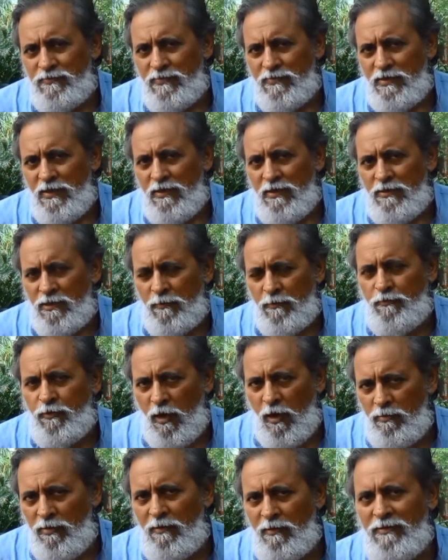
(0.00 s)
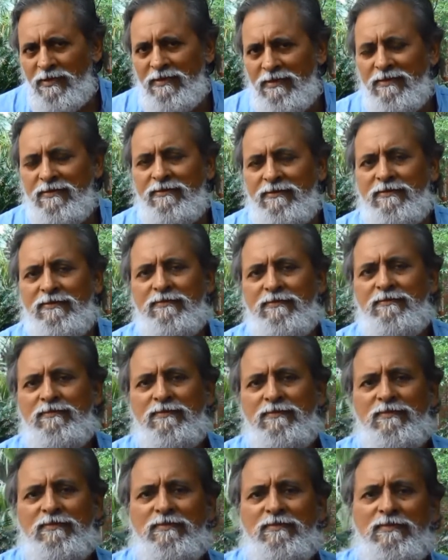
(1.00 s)
The problem is
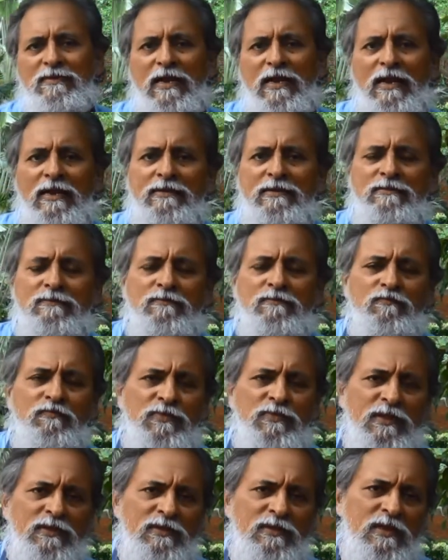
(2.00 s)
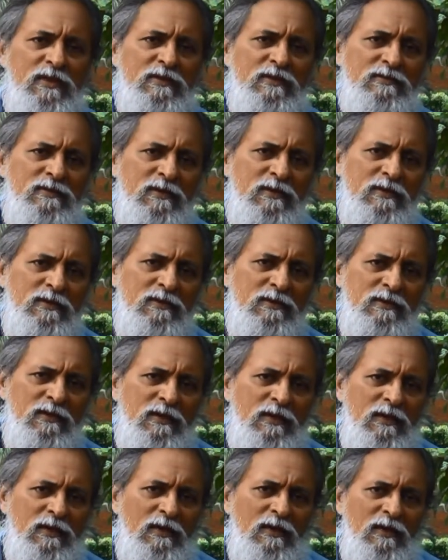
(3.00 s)
that there is a
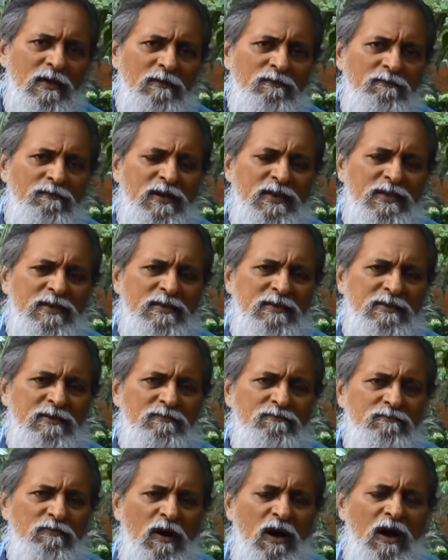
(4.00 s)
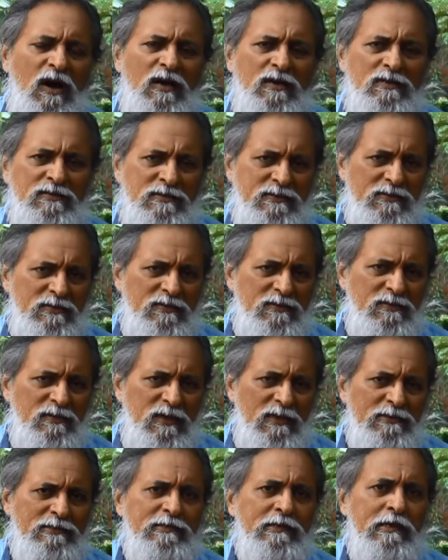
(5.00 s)
very vast
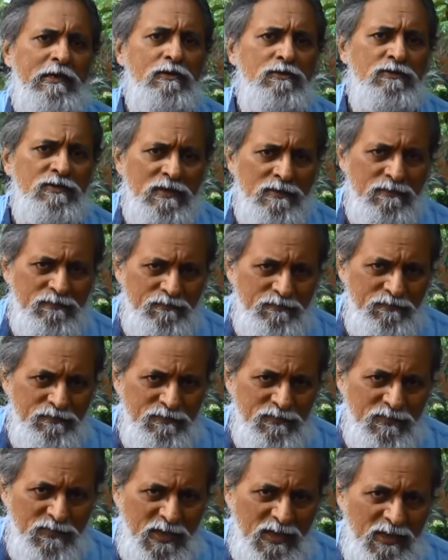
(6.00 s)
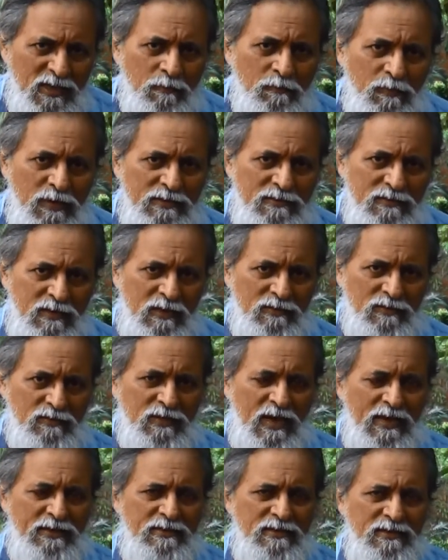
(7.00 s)
exclusion taking place in our
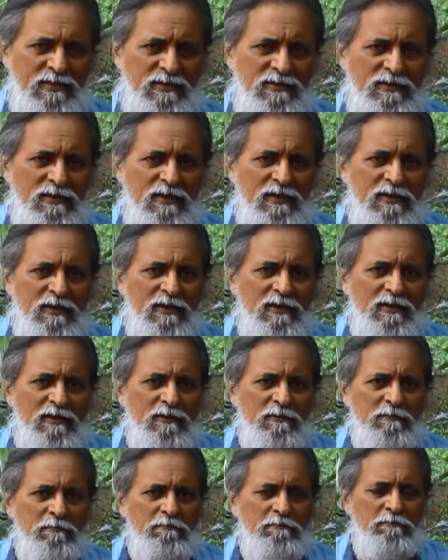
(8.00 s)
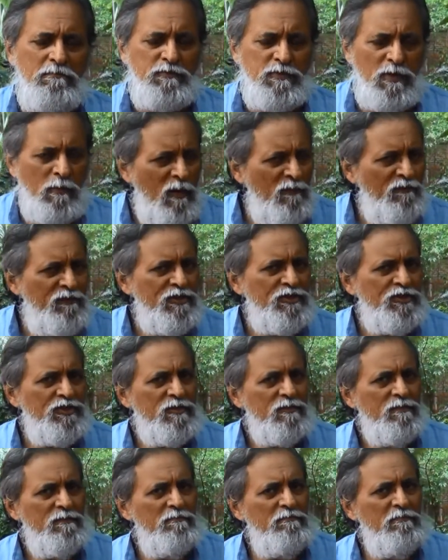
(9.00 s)
society, some of which
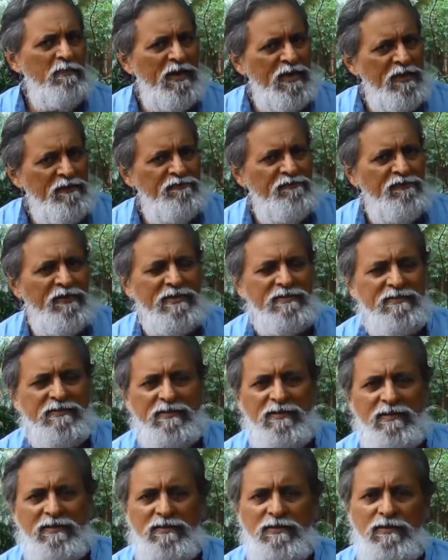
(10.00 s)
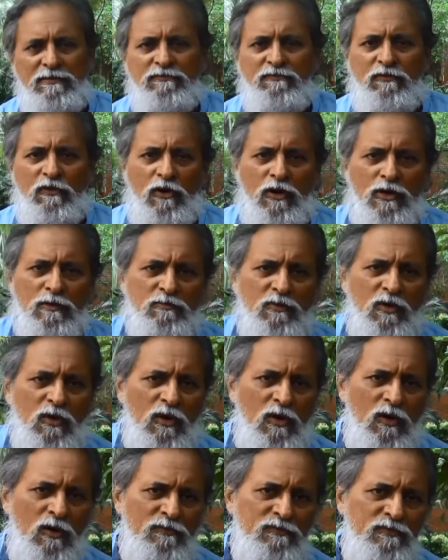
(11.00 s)
manifest in the form
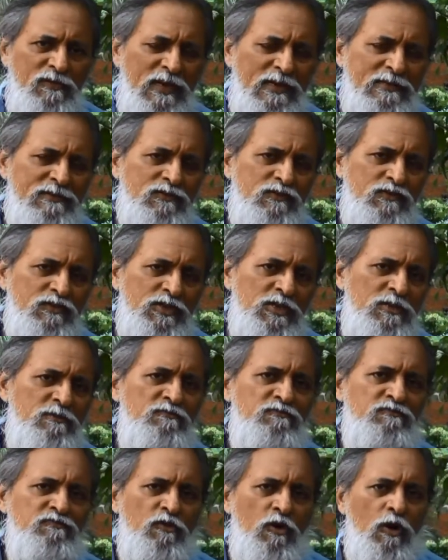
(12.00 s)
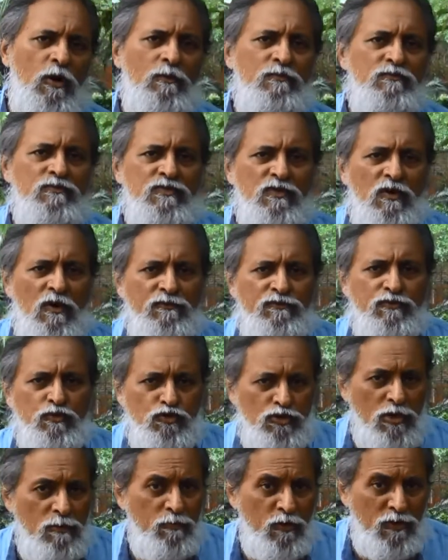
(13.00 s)
of extreme forms of
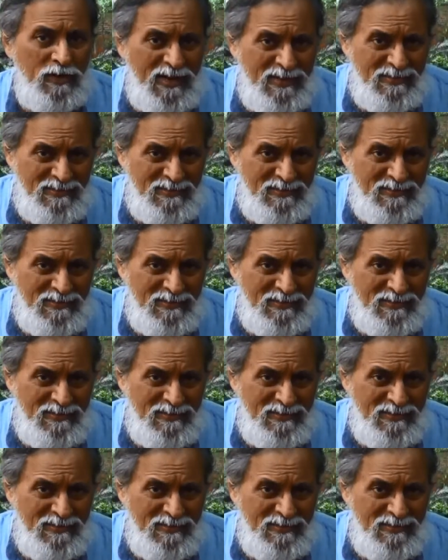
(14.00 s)
social protest,